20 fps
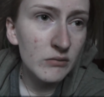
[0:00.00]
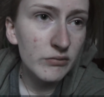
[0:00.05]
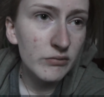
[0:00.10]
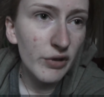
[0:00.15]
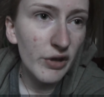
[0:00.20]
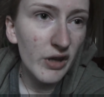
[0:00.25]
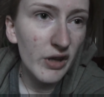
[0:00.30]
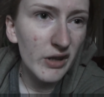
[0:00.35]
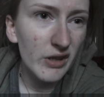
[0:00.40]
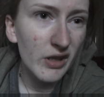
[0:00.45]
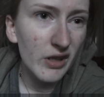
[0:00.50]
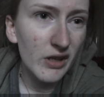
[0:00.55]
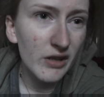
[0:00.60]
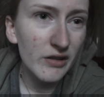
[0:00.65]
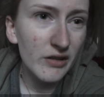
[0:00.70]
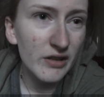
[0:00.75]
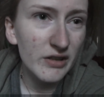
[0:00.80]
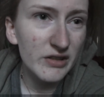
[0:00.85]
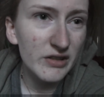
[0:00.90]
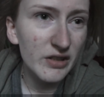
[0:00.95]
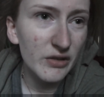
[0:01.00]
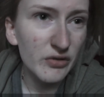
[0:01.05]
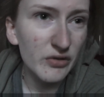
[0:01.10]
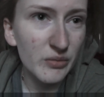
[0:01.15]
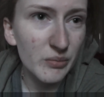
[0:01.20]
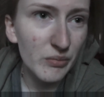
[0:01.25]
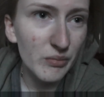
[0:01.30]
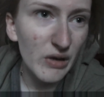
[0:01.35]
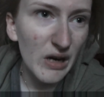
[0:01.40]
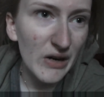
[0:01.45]
But then there's still
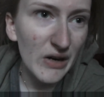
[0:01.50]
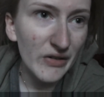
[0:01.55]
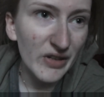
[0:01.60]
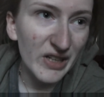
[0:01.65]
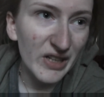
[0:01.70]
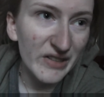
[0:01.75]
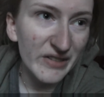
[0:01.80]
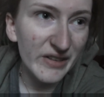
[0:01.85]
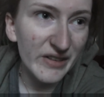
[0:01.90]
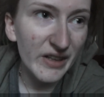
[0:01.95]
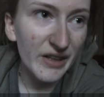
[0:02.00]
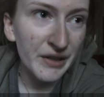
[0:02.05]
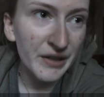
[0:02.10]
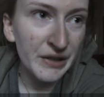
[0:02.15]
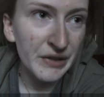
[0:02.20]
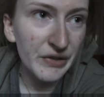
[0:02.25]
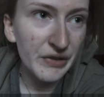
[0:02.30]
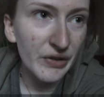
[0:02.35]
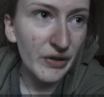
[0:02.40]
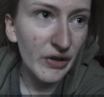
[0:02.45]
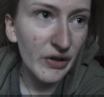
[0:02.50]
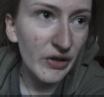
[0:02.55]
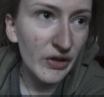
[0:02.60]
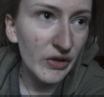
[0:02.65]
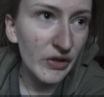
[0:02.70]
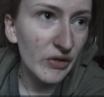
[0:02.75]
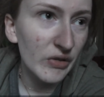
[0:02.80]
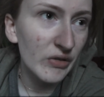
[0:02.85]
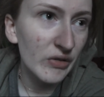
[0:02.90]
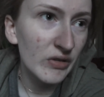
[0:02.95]
some brownies there,
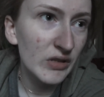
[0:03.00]
so